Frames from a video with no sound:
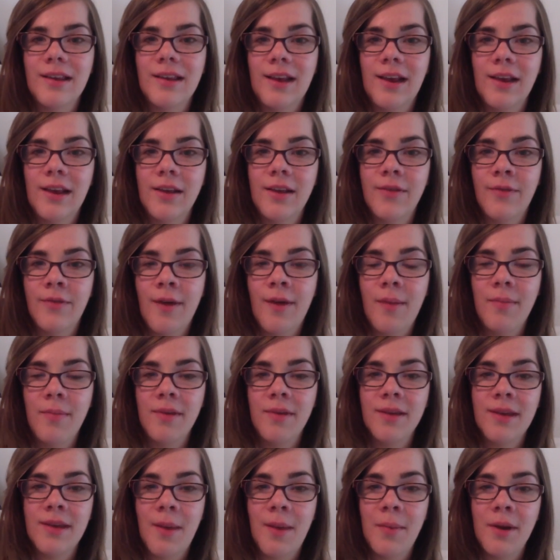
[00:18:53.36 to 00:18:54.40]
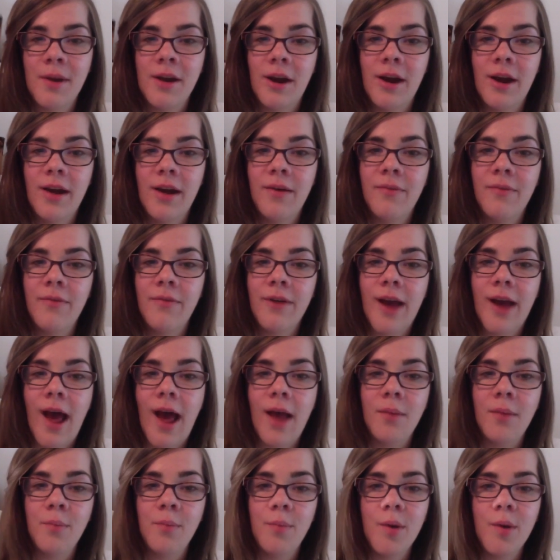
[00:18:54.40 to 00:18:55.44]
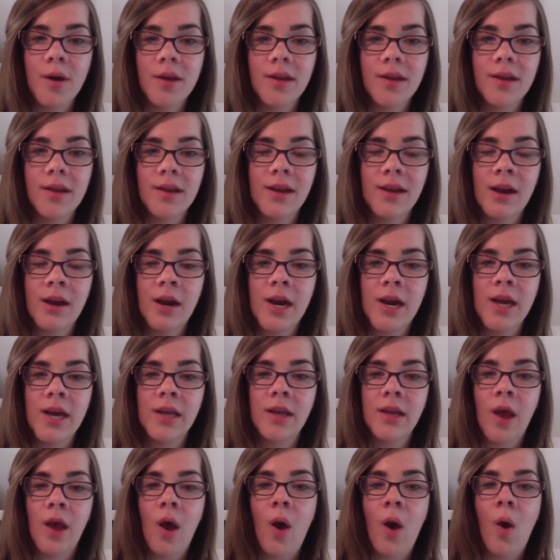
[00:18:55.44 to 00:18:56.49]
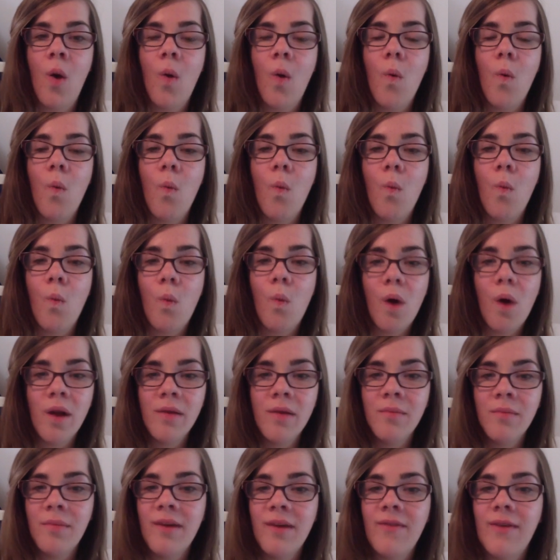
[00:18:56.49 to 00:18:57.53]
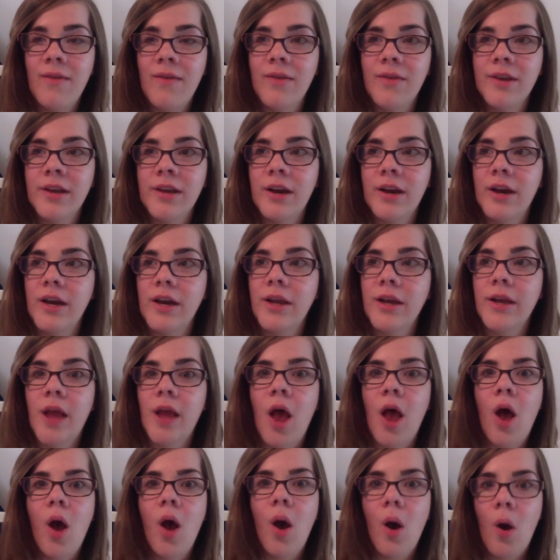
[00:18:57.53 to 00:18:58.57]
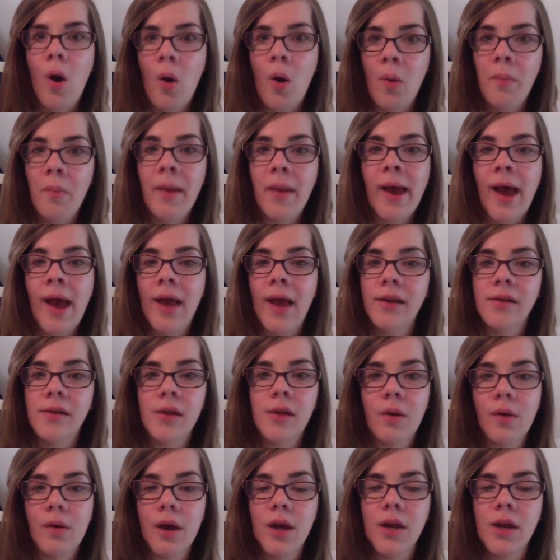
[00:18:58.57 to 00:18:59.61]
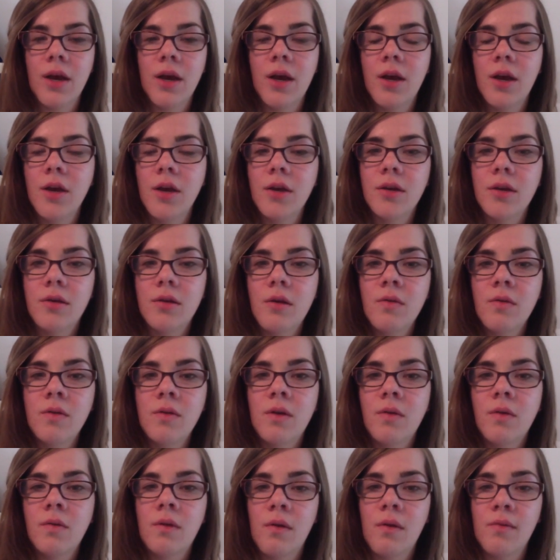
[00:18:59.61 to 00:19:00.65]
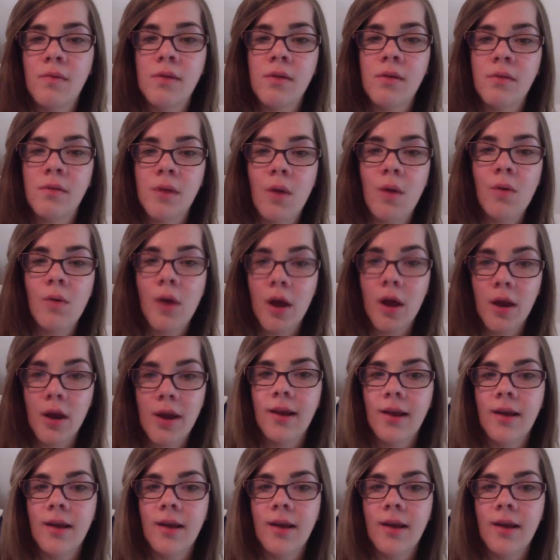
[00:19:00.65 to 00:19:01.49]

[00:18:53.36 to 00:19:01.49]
is from the Cemetery of Forgotten Books series. One of my favorite series. Oh my god, so good. So good.